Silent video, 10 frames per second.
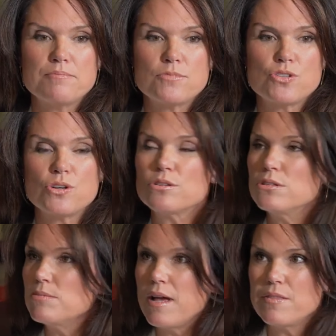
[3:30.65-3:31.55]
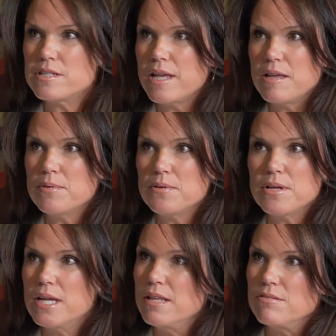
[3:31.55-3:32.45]
circle around the
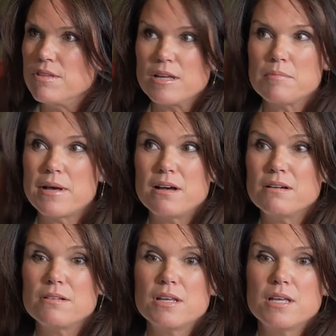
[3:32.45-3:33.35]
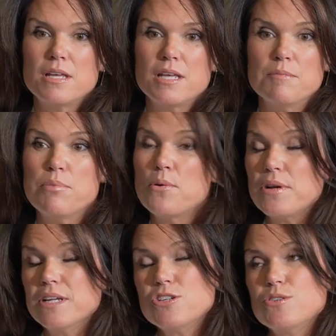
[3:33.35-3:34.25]
table and think about
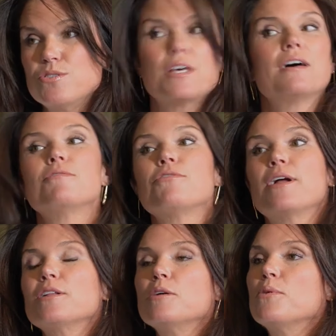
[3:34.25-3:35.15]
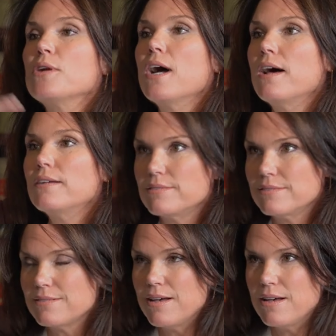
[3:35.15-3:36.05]
important issues that, frankly, were not
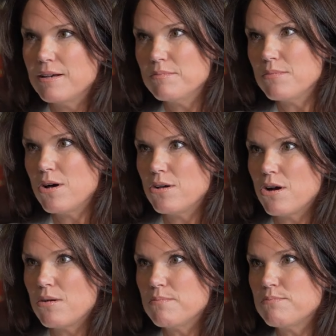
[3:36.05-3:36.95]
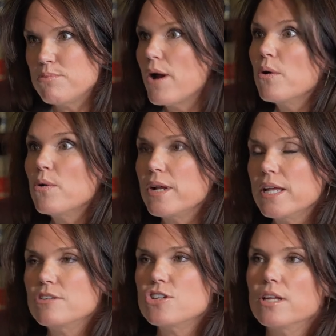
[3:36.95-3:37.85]
on our
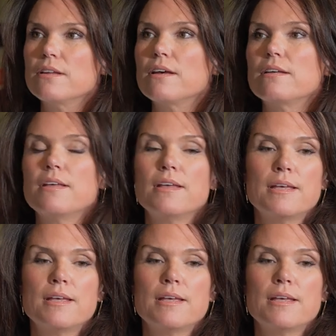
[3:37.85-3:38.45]
priority agenda